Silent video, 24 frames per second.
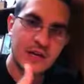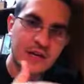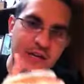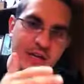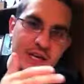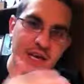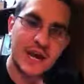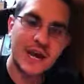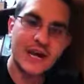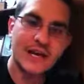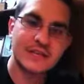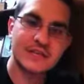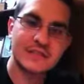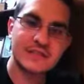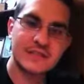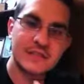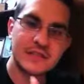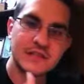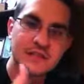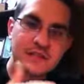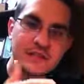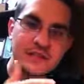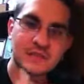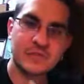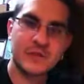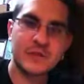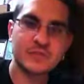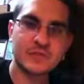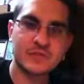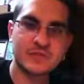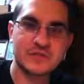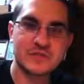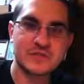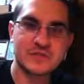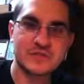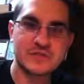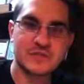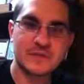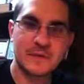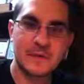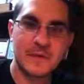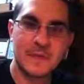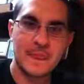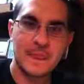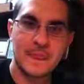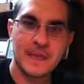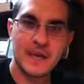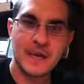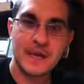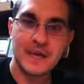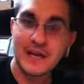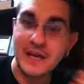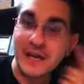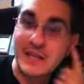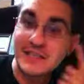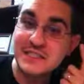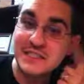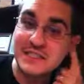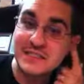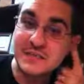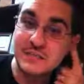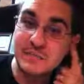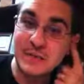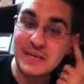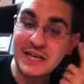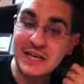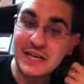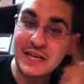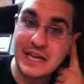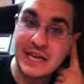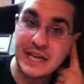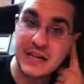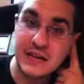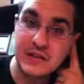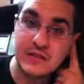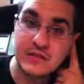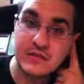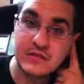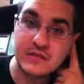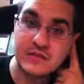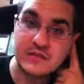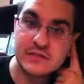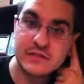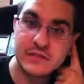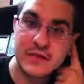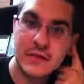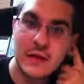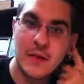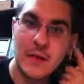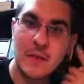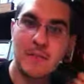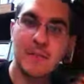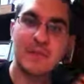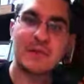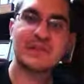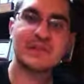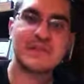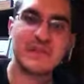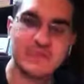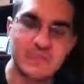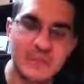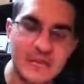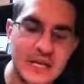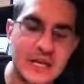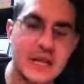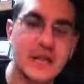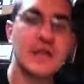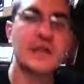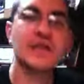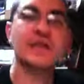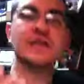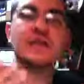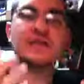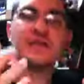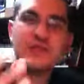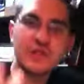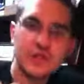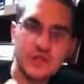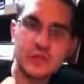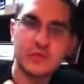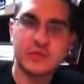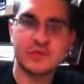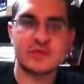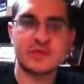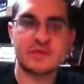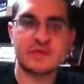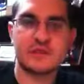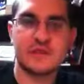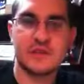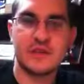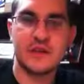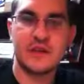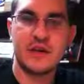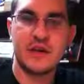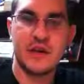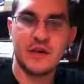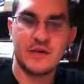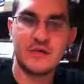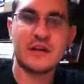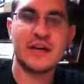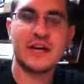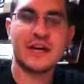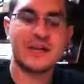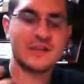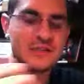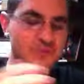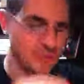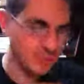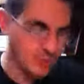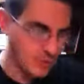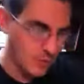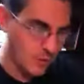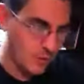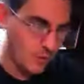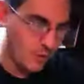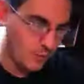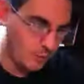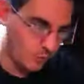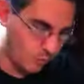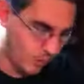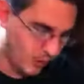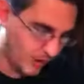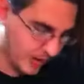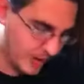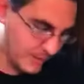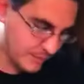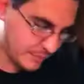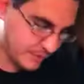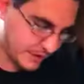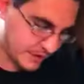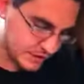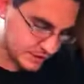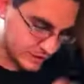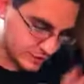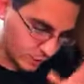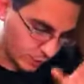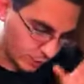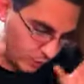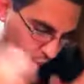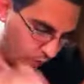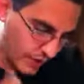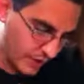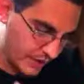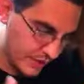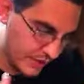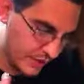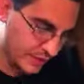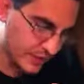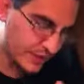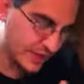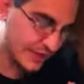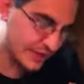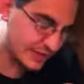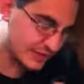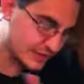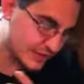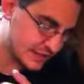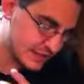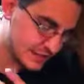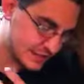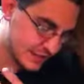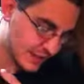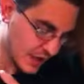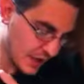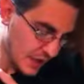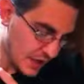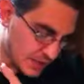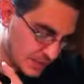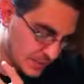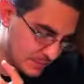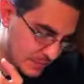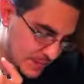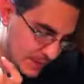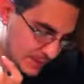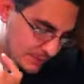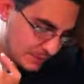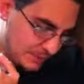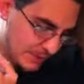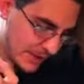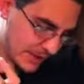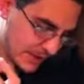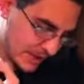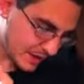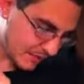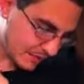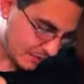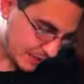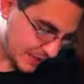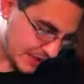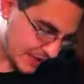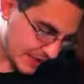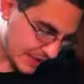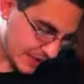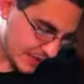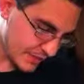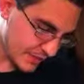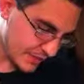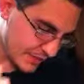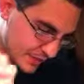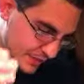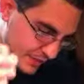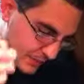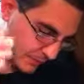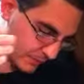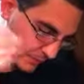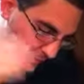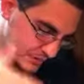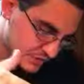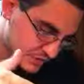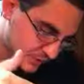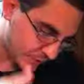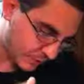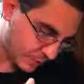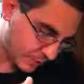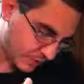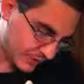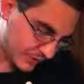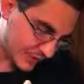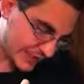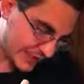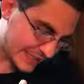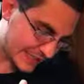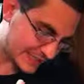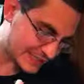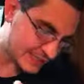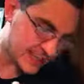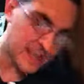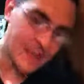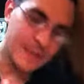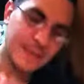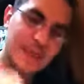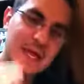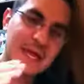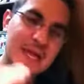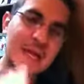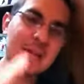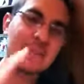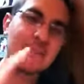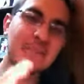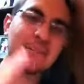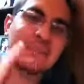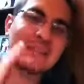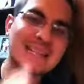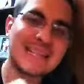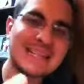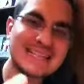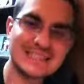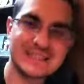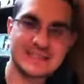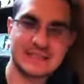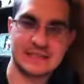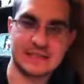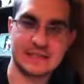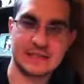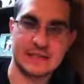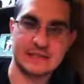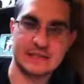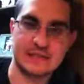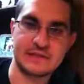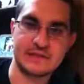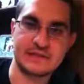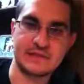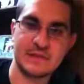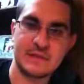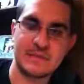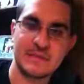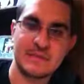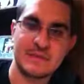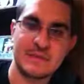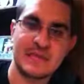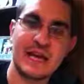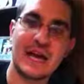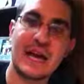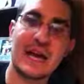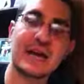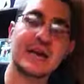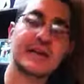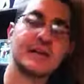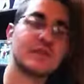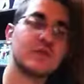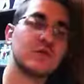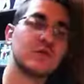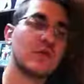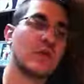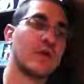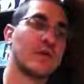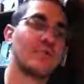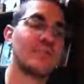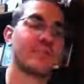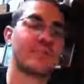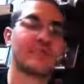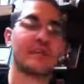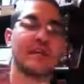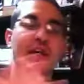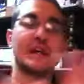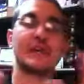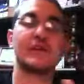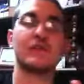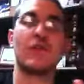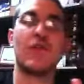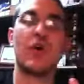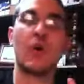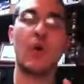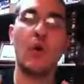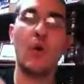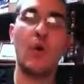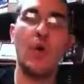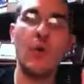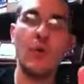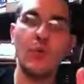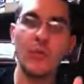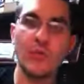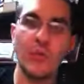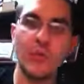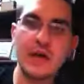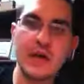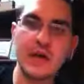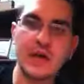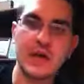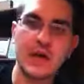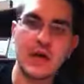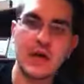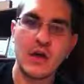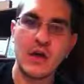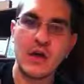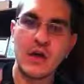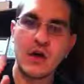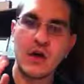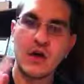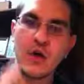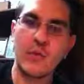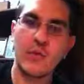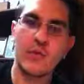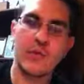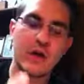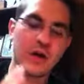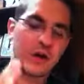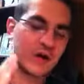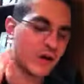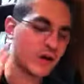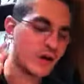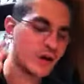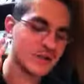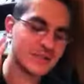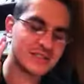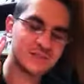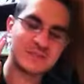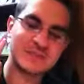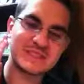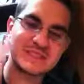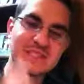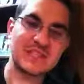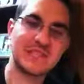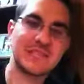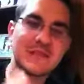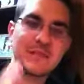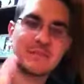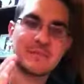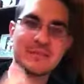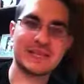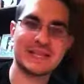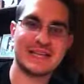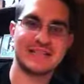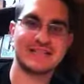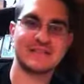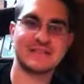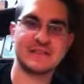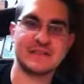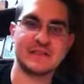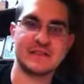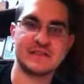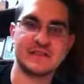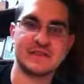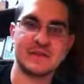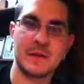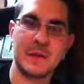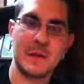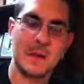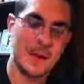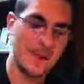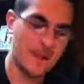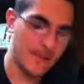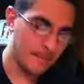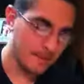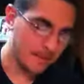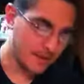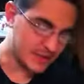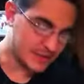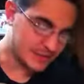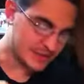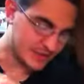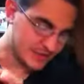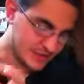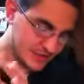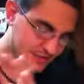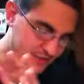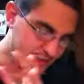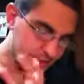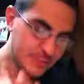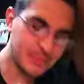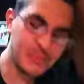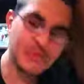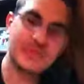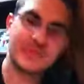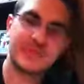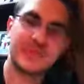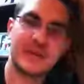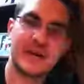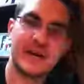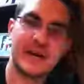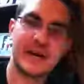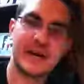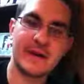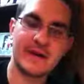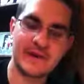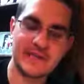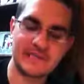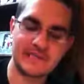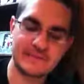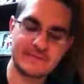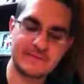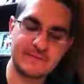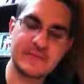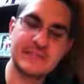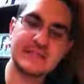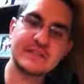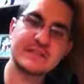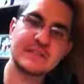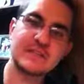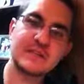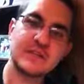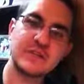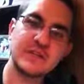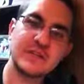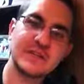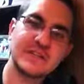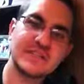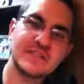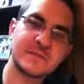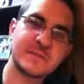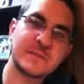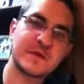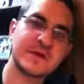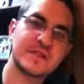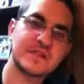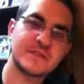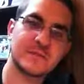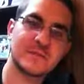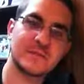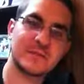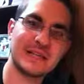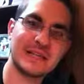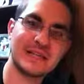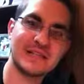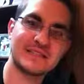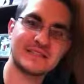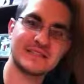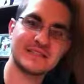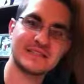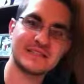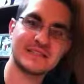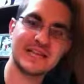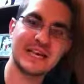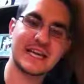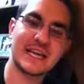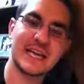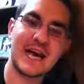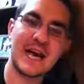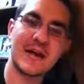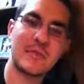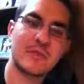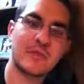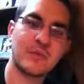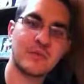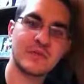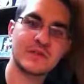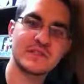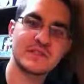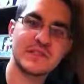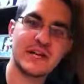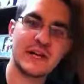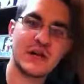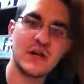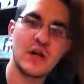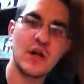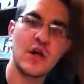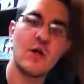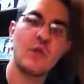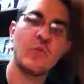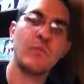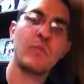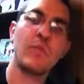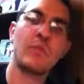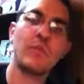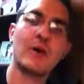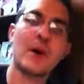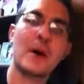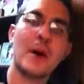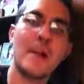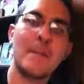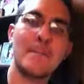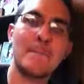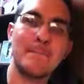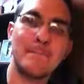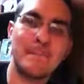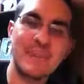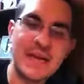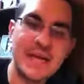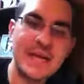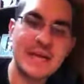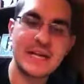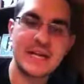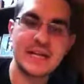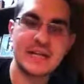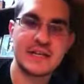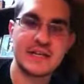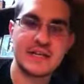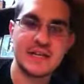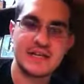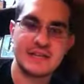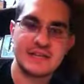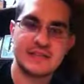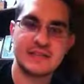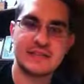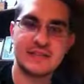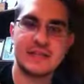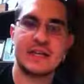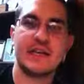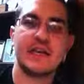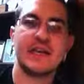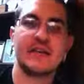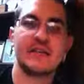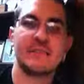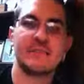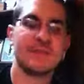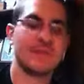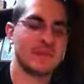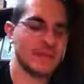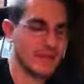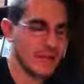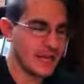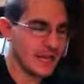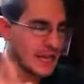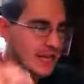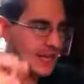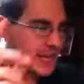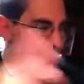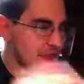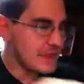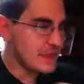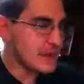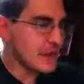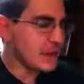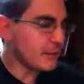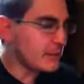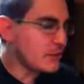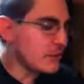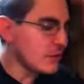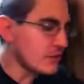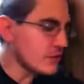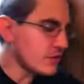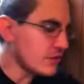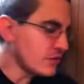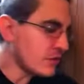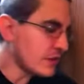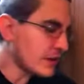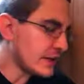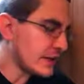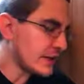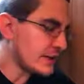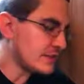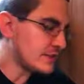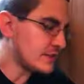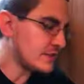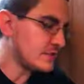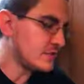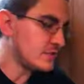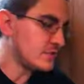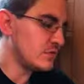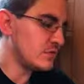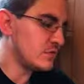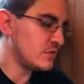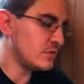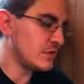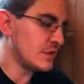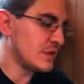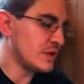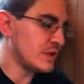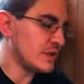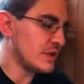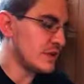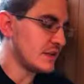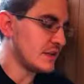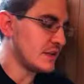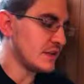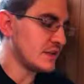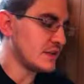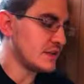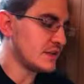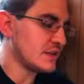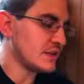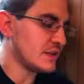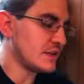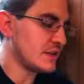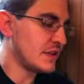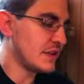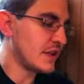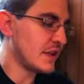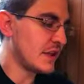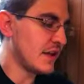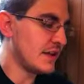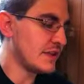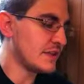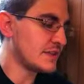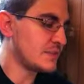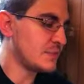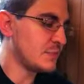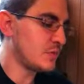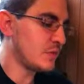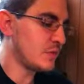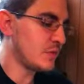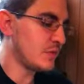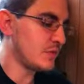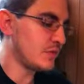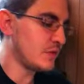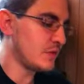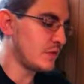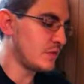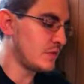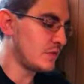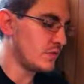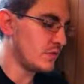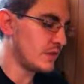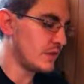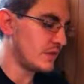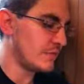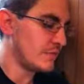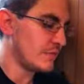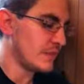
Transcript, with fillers: God's scriptures. Not just be hearers, but to be doers of God's word. Why? Because one of the things is to be obedient, but the, the most important thing is that he blesses us. Now I could do a I could do a whole week on, on, on specific blessings but to simplify it, it's physical and spiritual blessings that God pours out when we're obedient to Him. And then if you look into the Gospel of Luke,